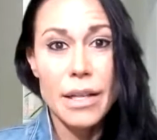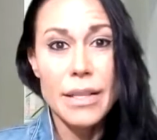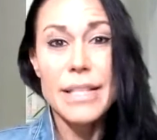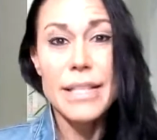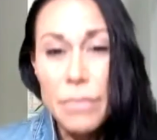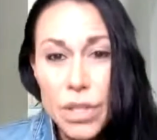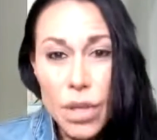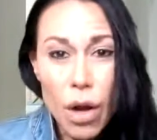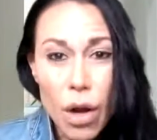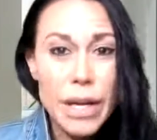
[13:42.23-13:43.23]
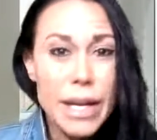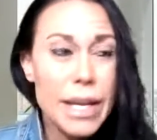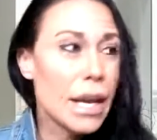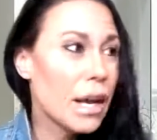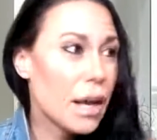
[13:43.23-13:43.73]
they say, I'm
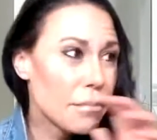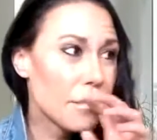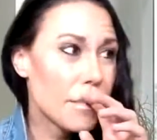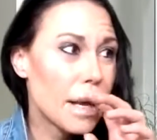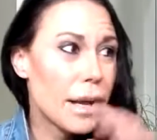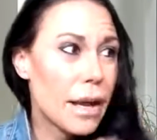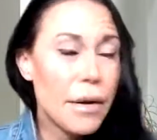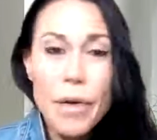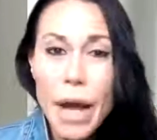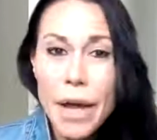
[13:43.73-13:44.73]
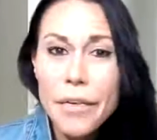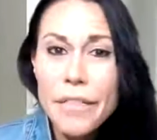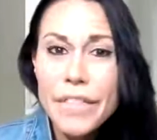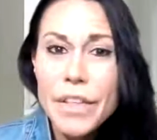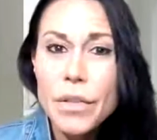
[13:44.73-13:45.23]
sorry, I
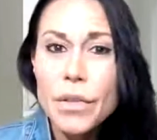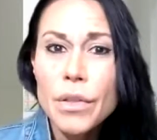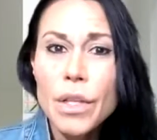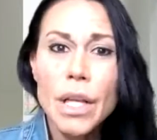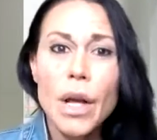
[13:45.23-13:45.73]
don't feel